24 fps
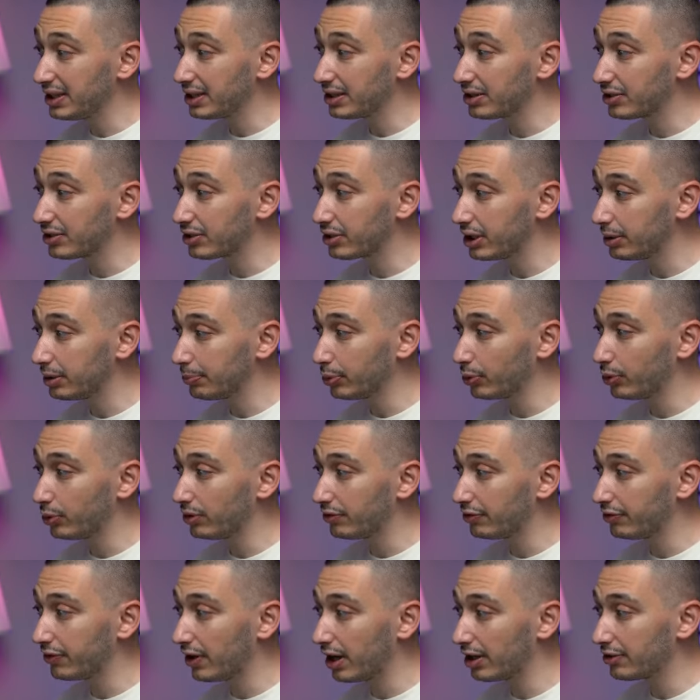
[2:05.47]

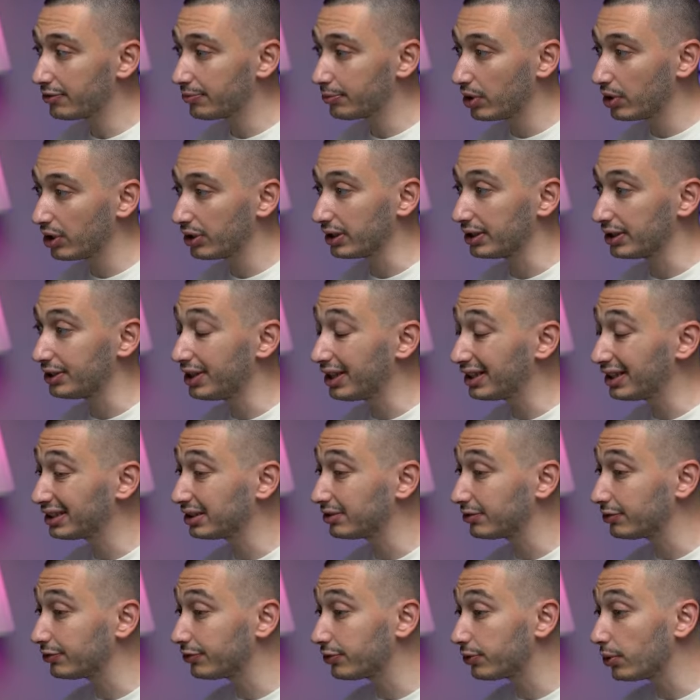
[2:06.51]
3.5 model doesn't
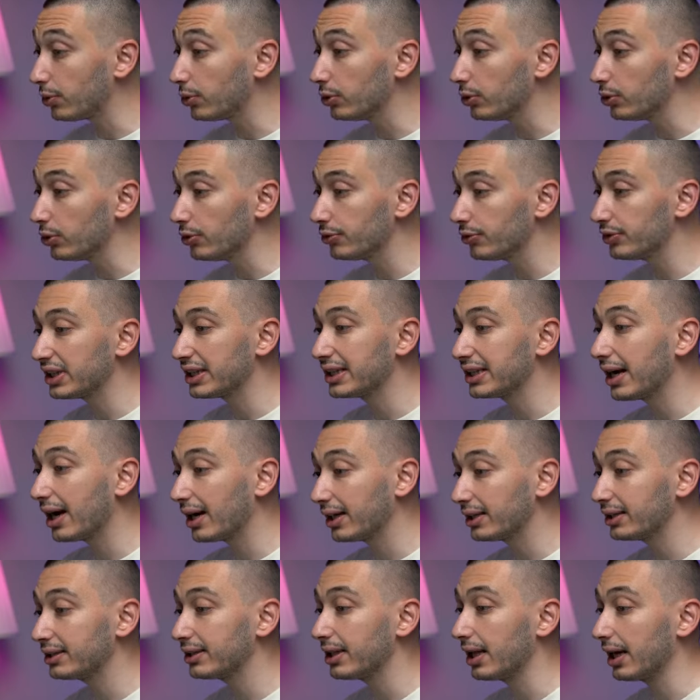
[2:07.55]
follow the
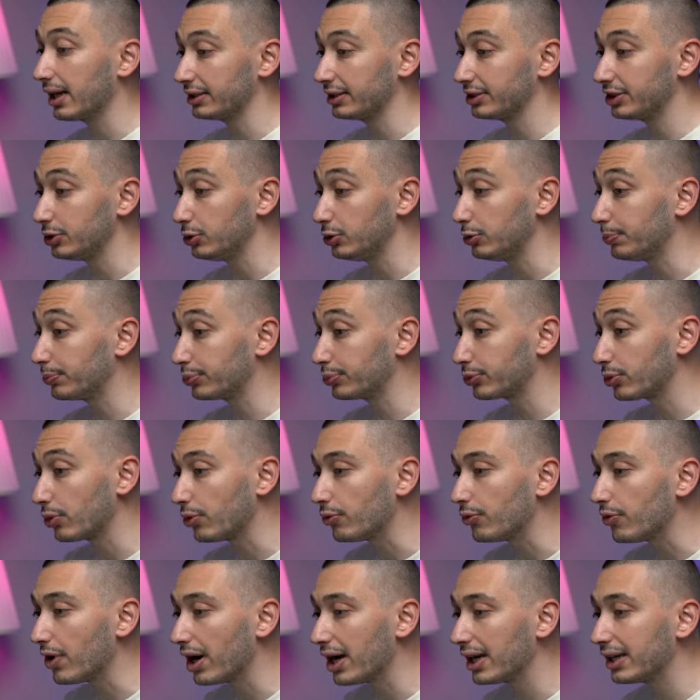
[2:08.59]
guidelines you
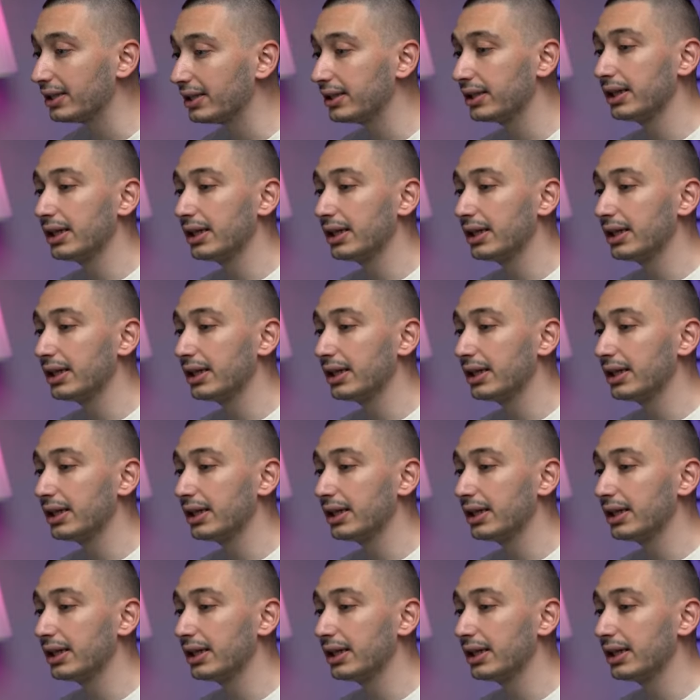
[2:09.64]
provide